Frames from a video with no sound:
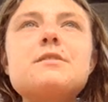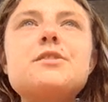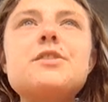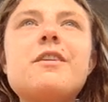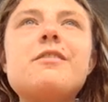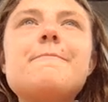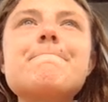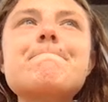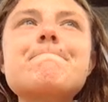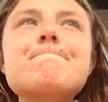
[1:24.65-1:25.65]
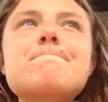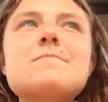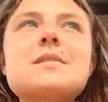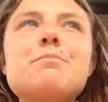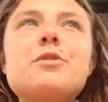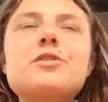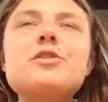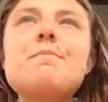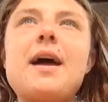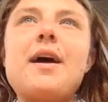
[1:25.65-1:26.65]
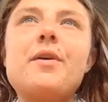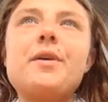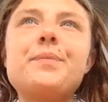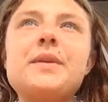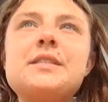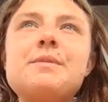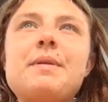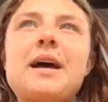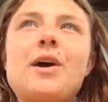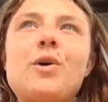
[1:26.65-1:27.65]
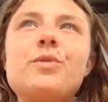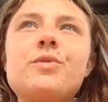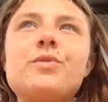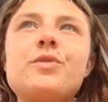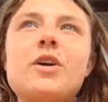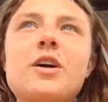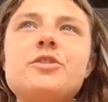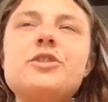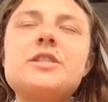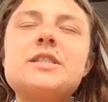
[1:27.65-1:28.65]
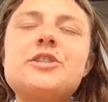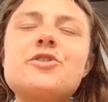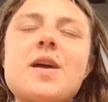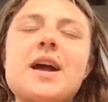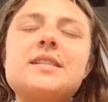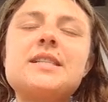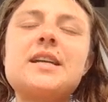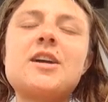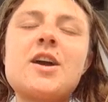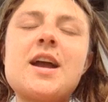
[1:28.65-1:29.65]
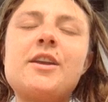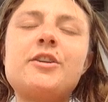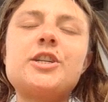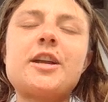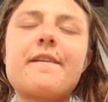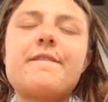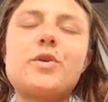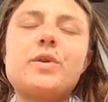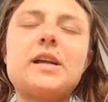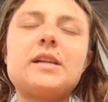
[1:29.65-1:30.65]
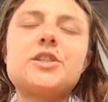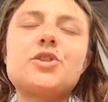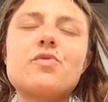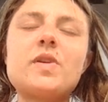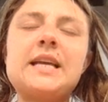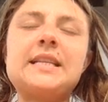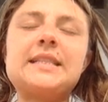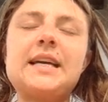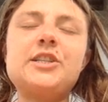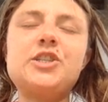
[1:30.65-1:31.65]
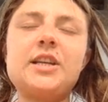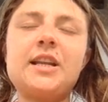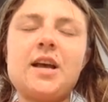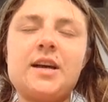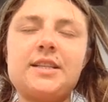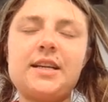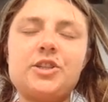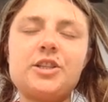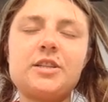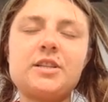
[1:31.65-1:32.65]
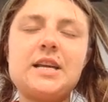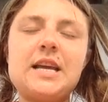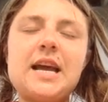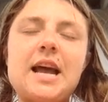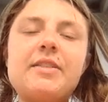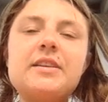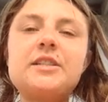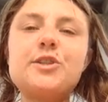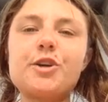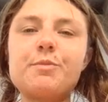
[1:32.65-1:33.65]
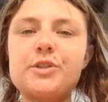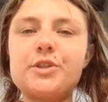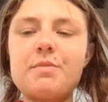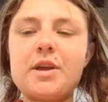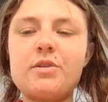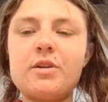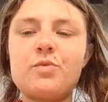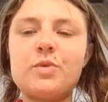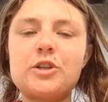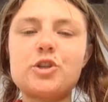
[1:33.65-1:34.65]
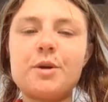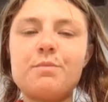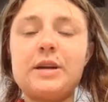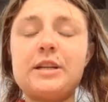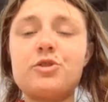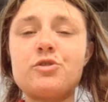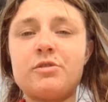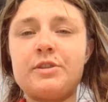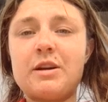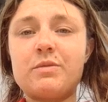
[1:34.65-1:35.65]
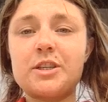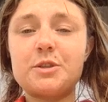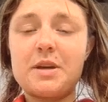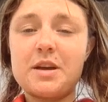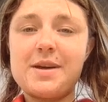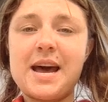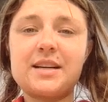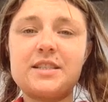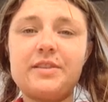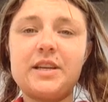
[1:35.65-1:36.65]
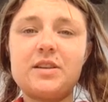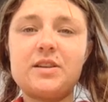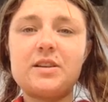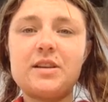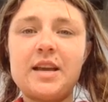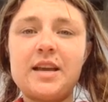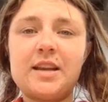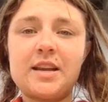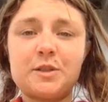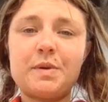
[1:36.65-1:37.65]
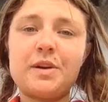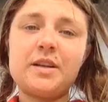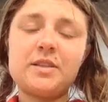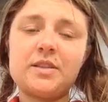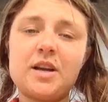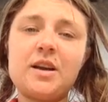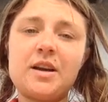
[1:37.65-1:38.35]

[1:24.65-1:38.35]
So, personal power is about consciously directing our energetic focus through intention and attention. And this determines the manner in which our brain's neural networks become activated and experience